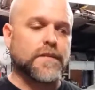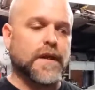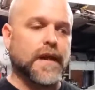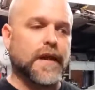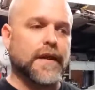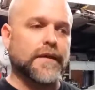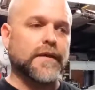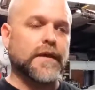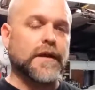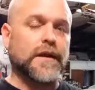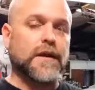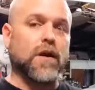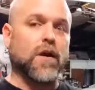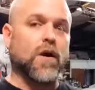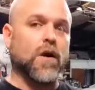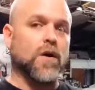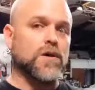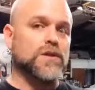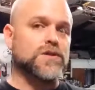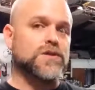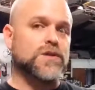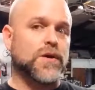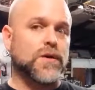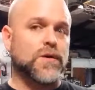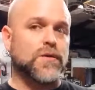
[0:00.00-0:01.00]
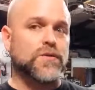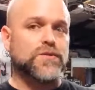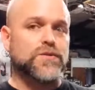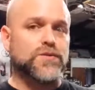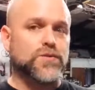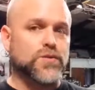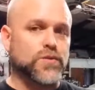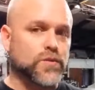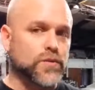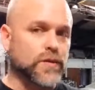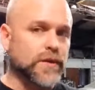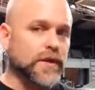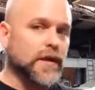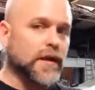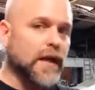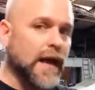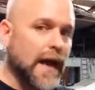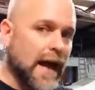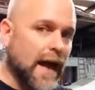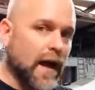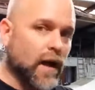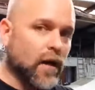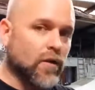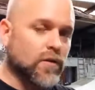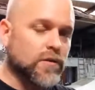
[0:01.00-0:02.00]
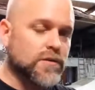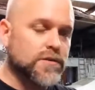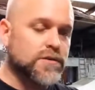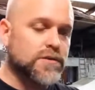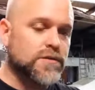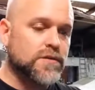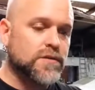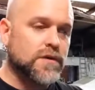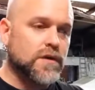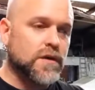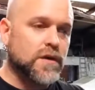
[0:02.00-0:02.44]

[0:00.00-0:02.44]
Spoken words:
And then also drill out